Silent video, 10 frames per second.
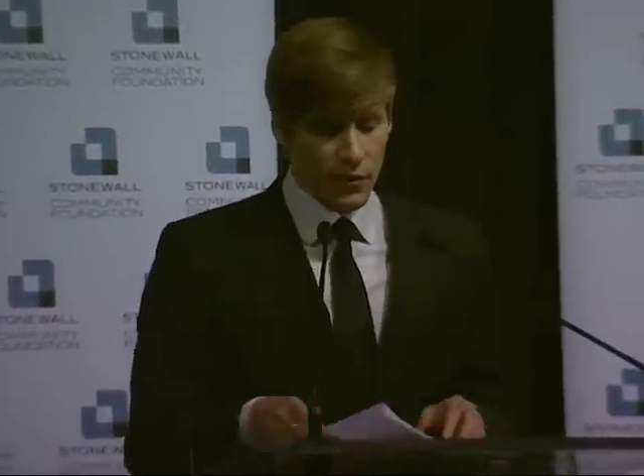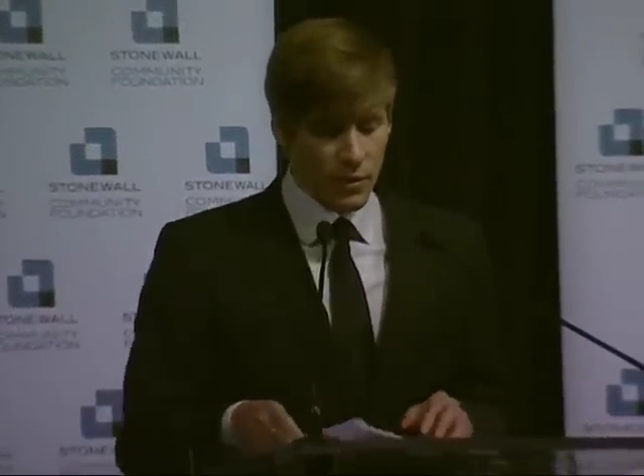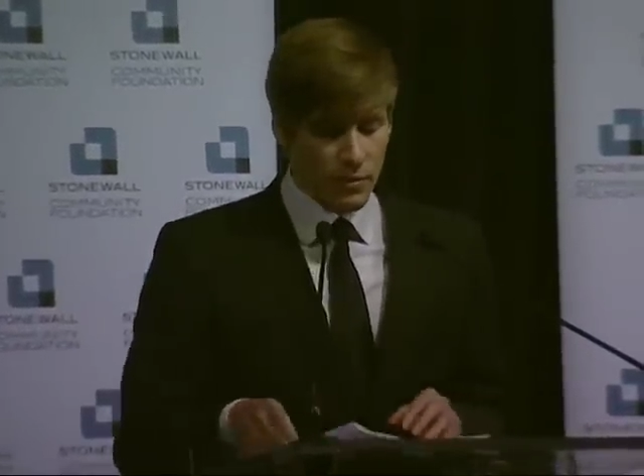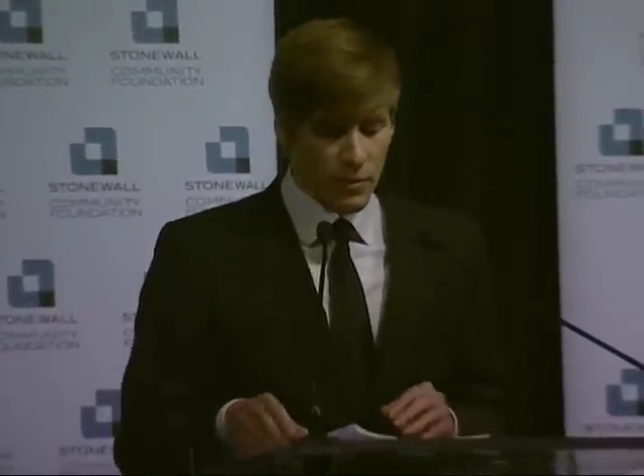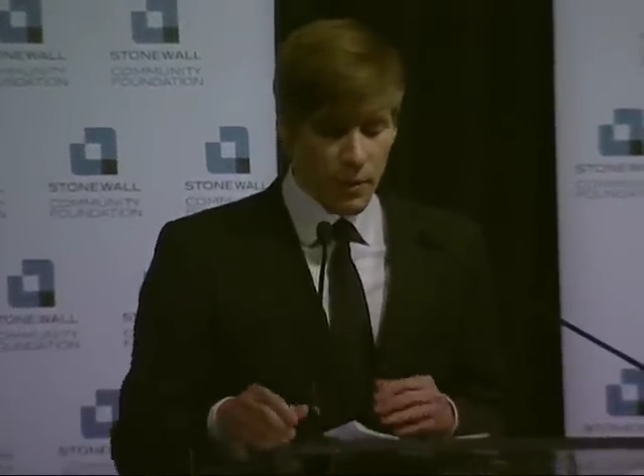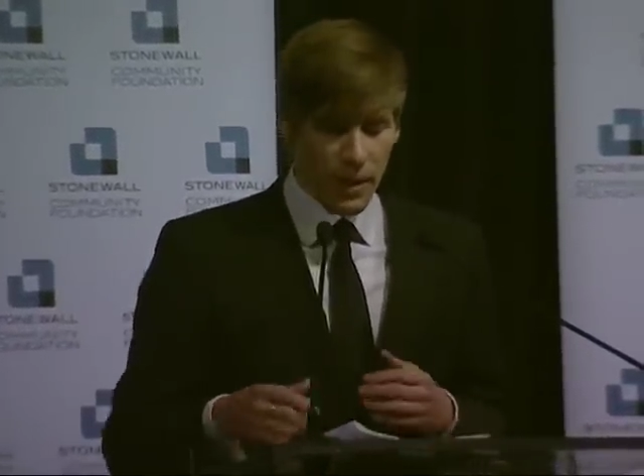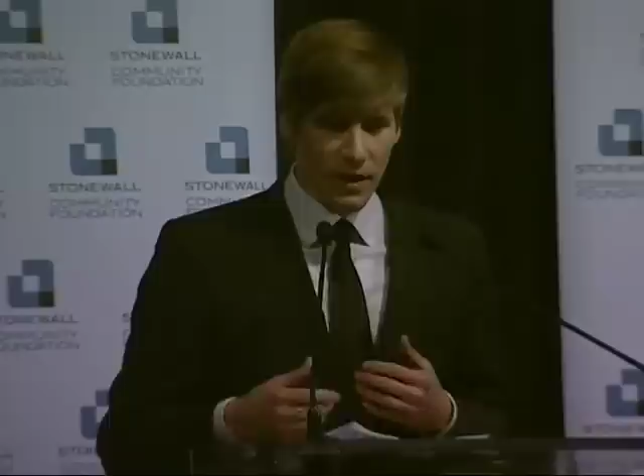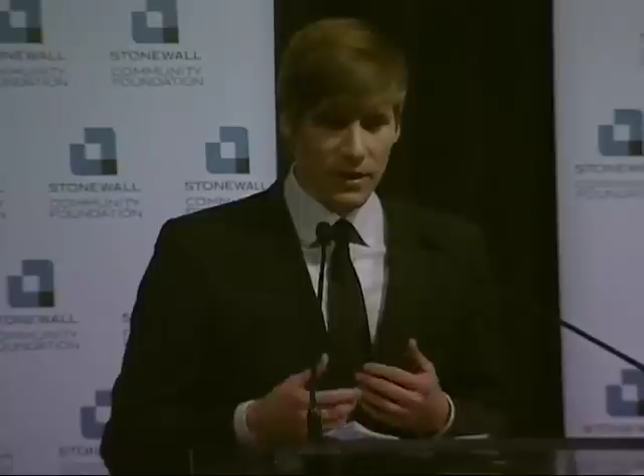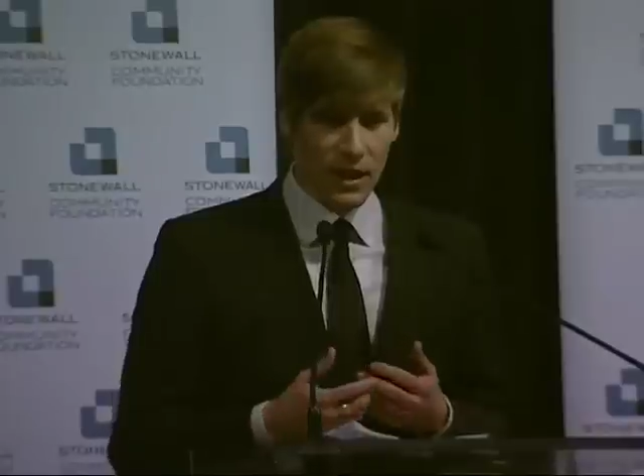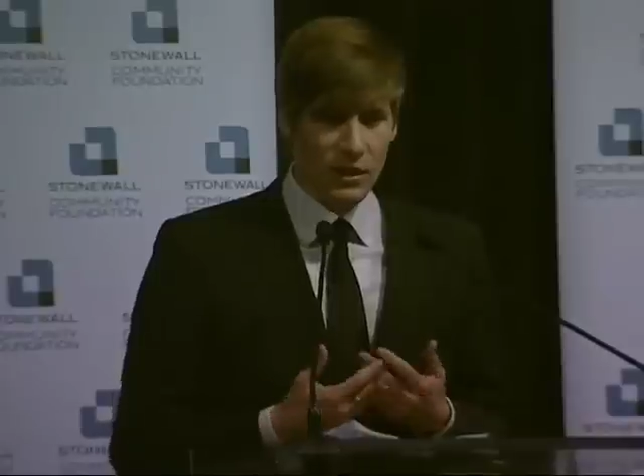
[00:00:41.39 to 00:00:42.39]
from
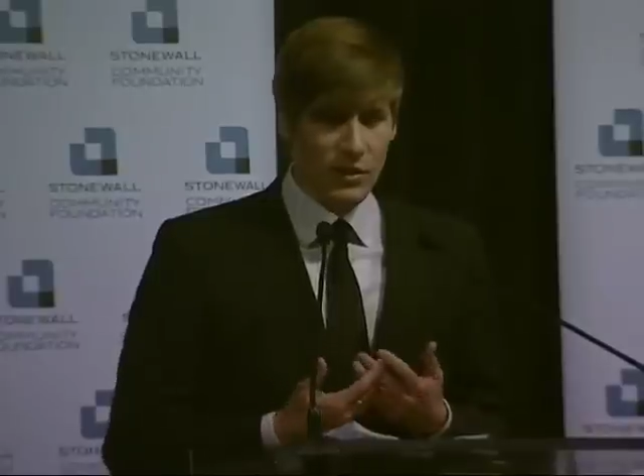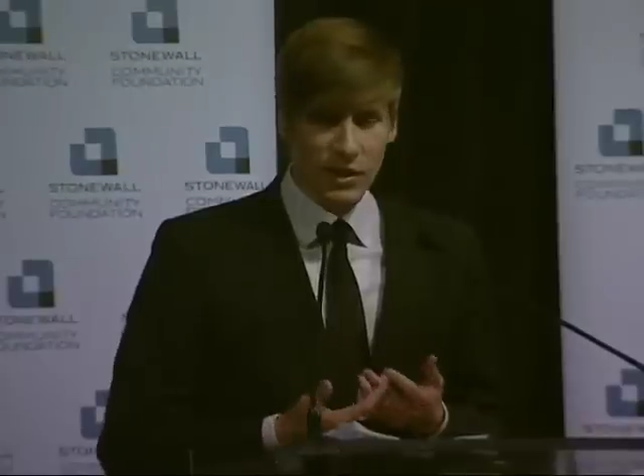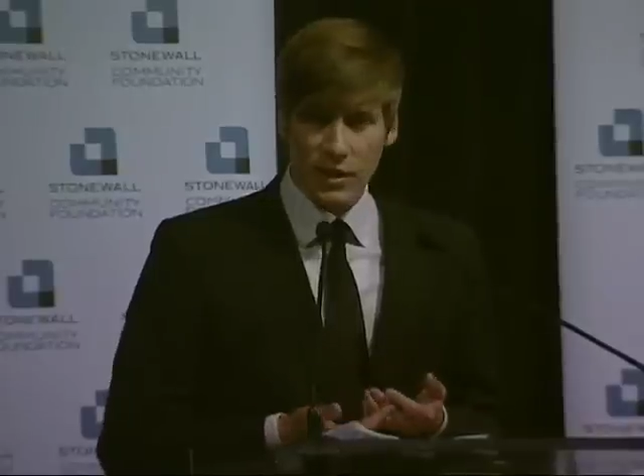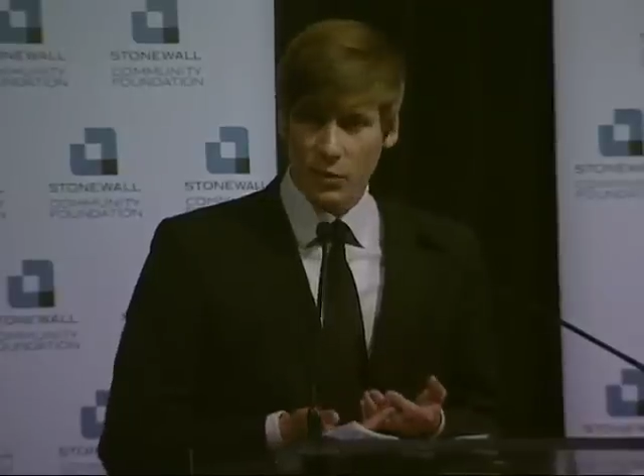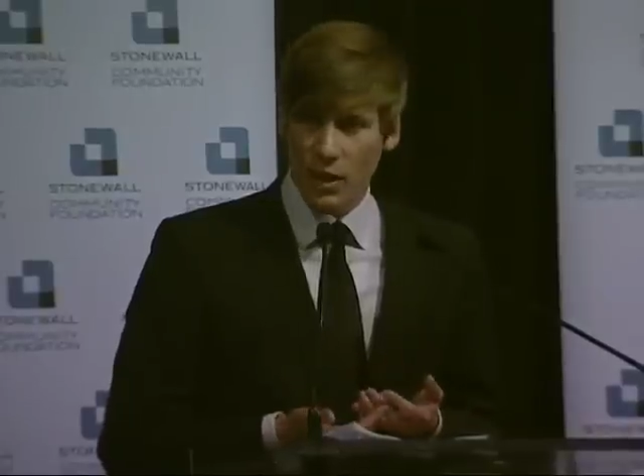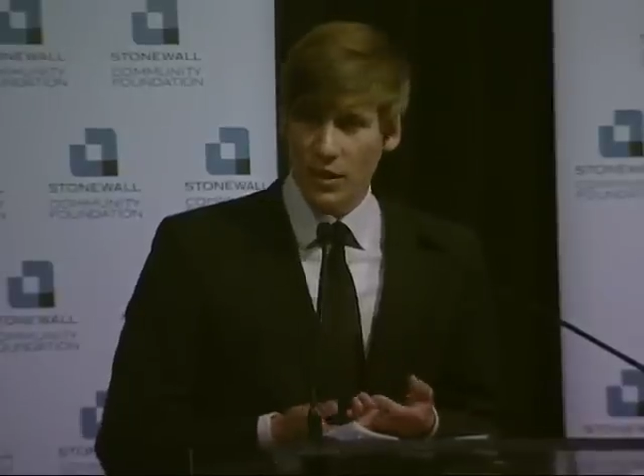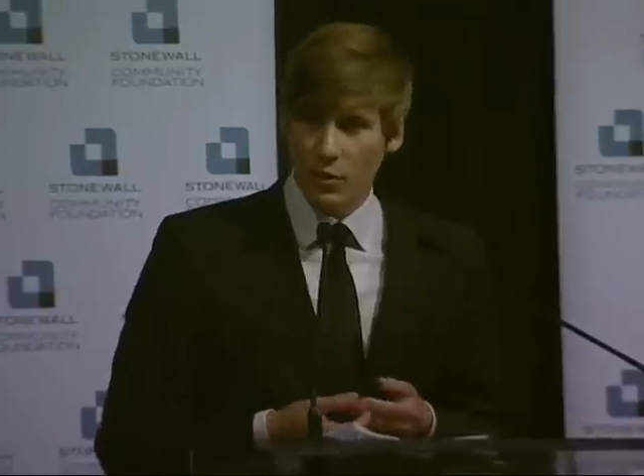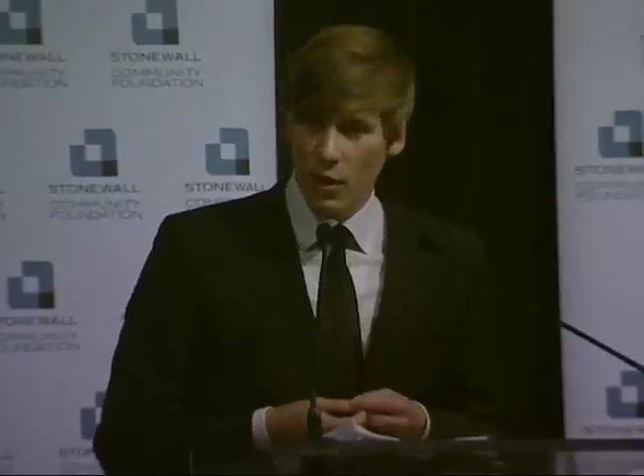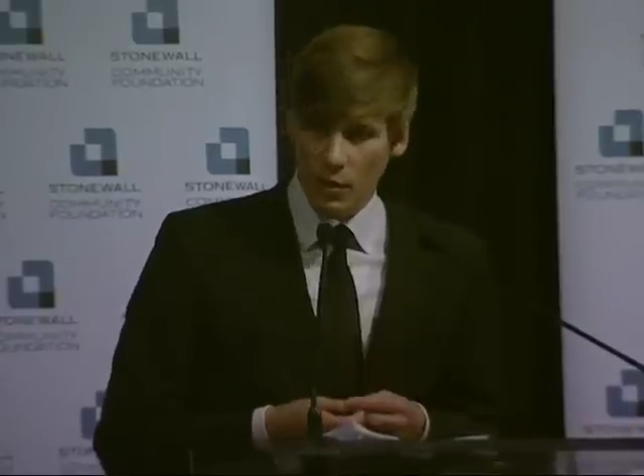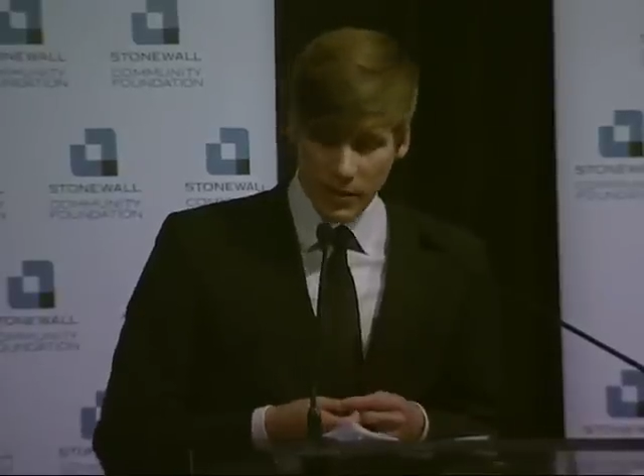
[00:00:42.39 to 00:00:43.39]
about the age of 6, when I
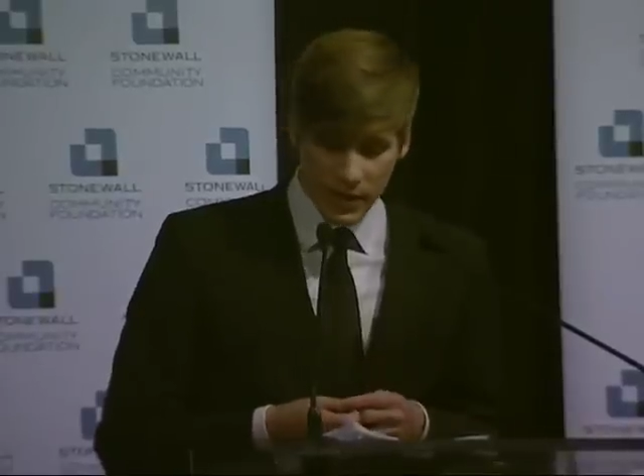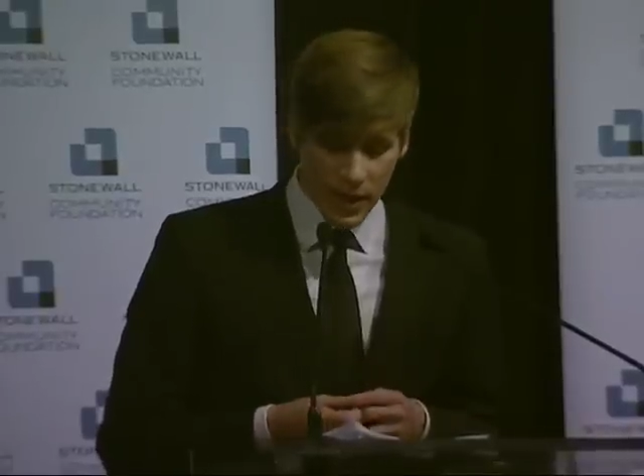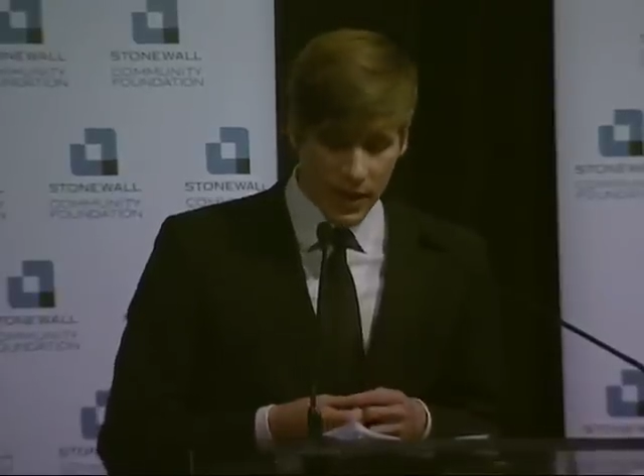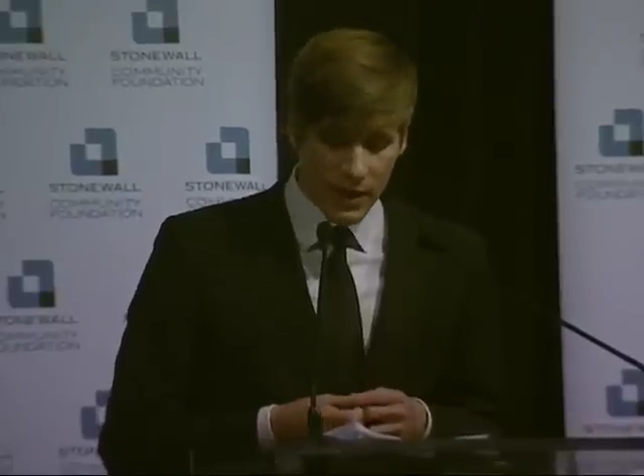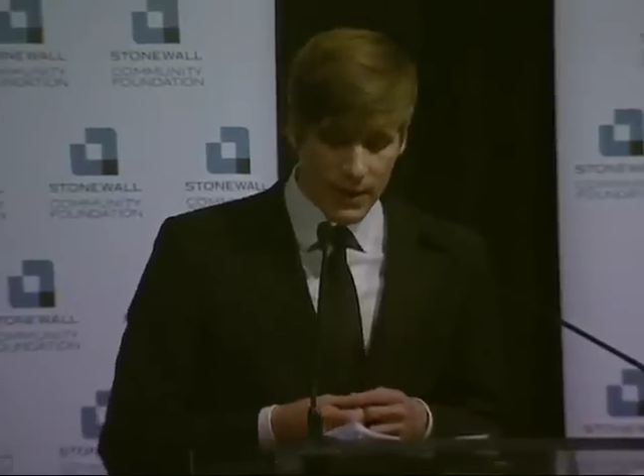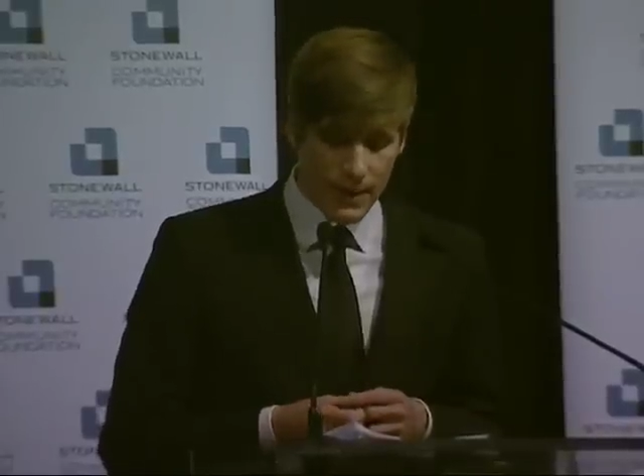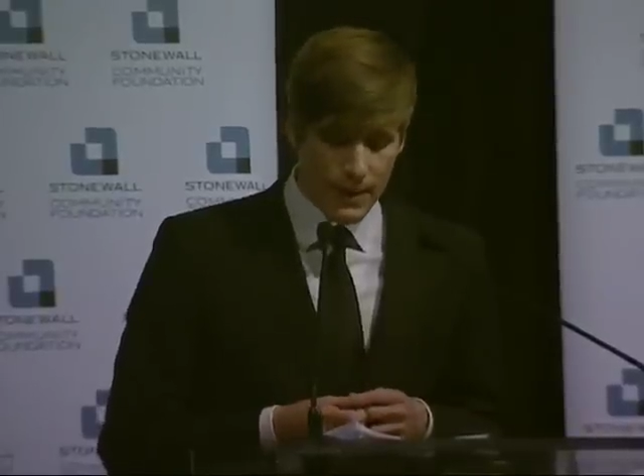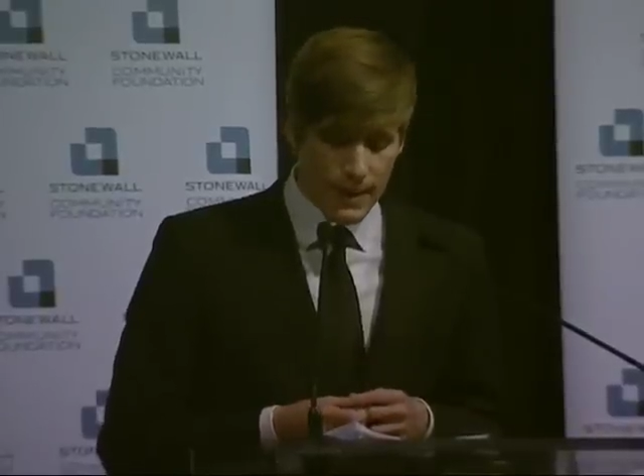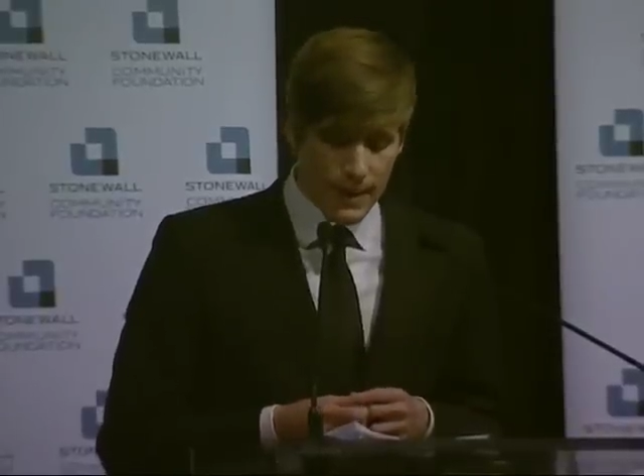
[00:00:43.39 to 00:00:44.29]
knew I was gay,